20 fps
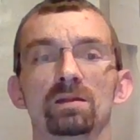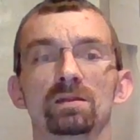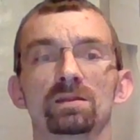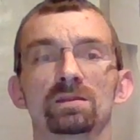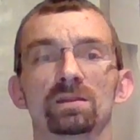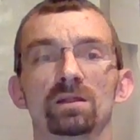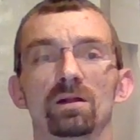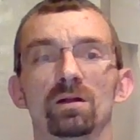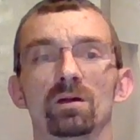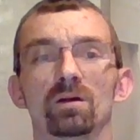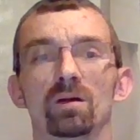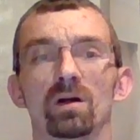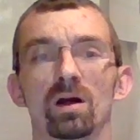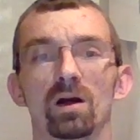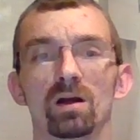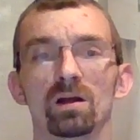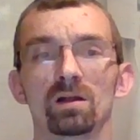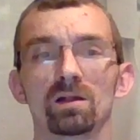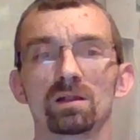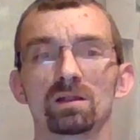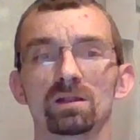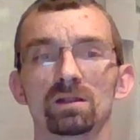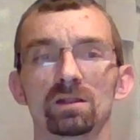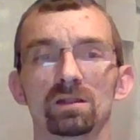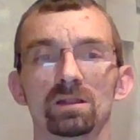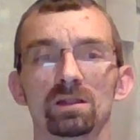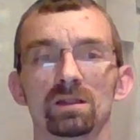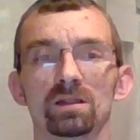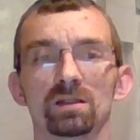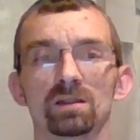
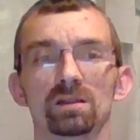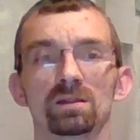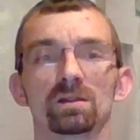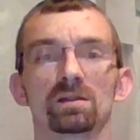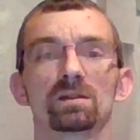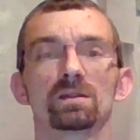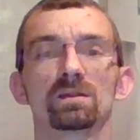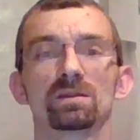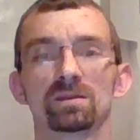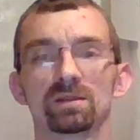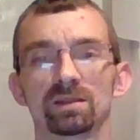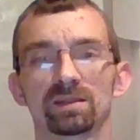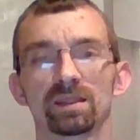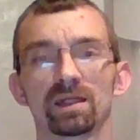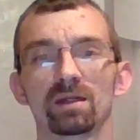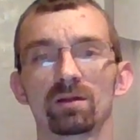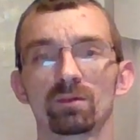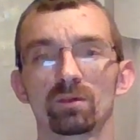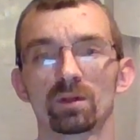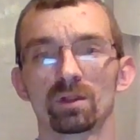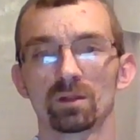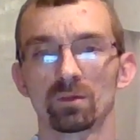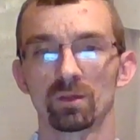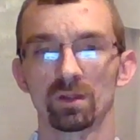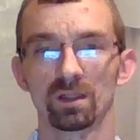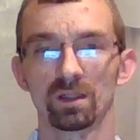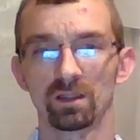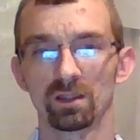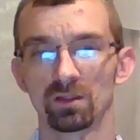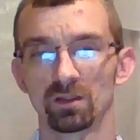So the thing we're
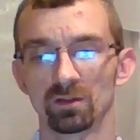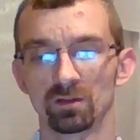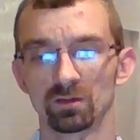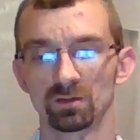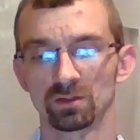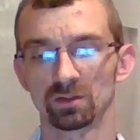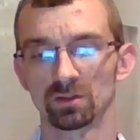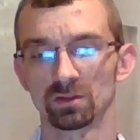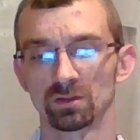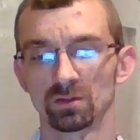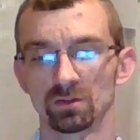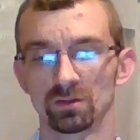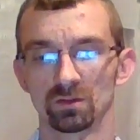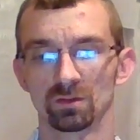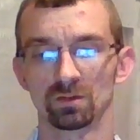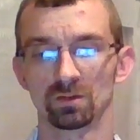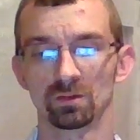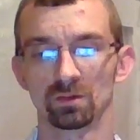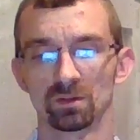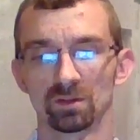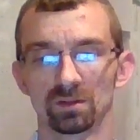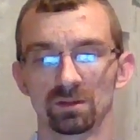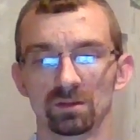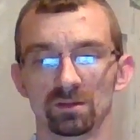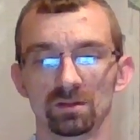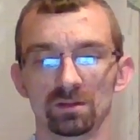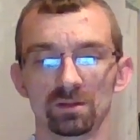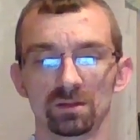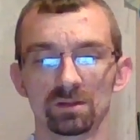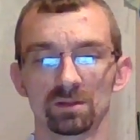wanting you to
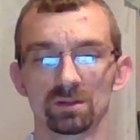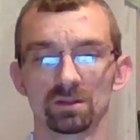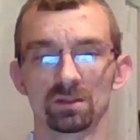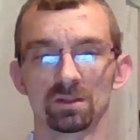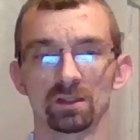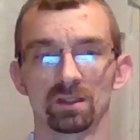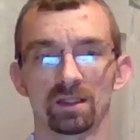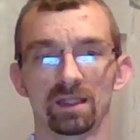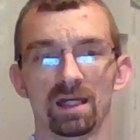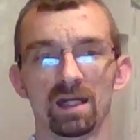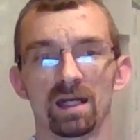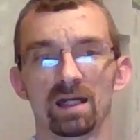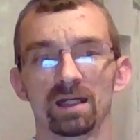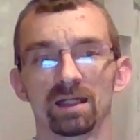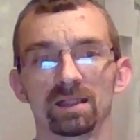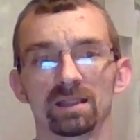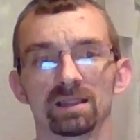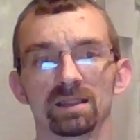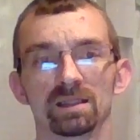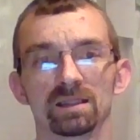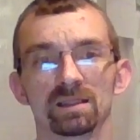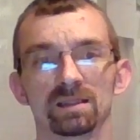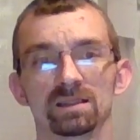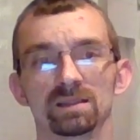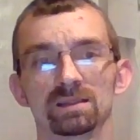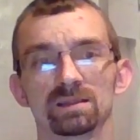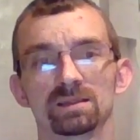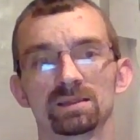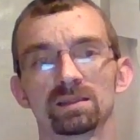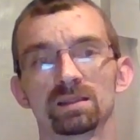look at
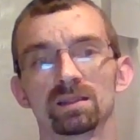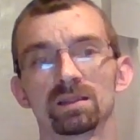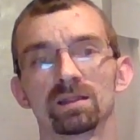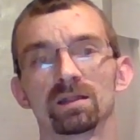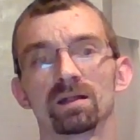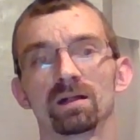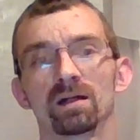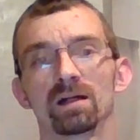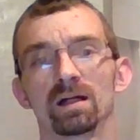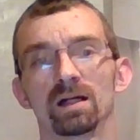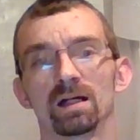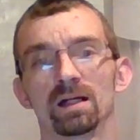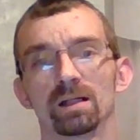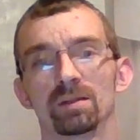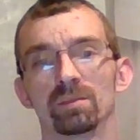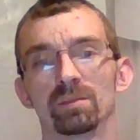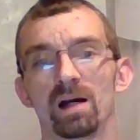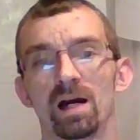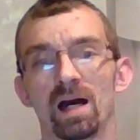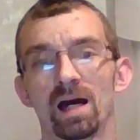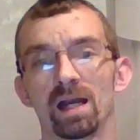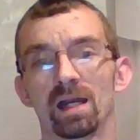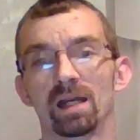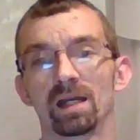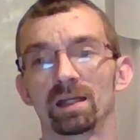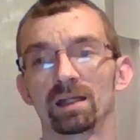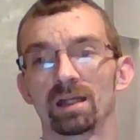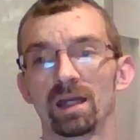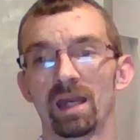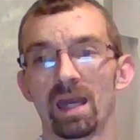is
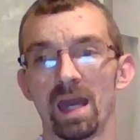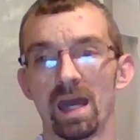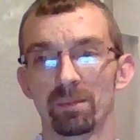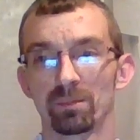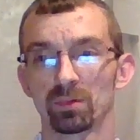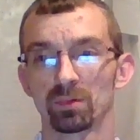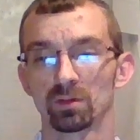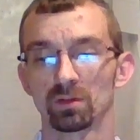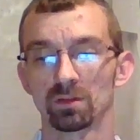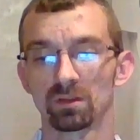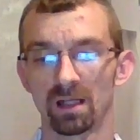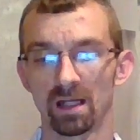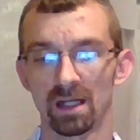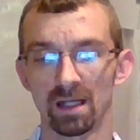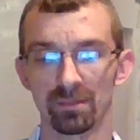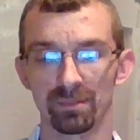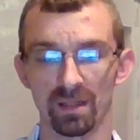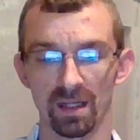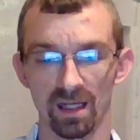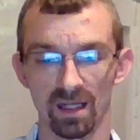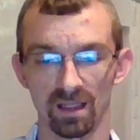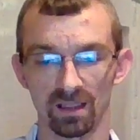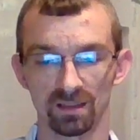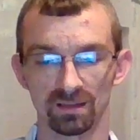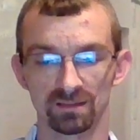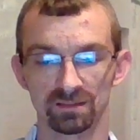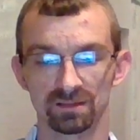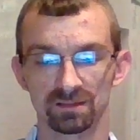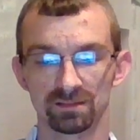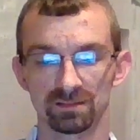Apple iPad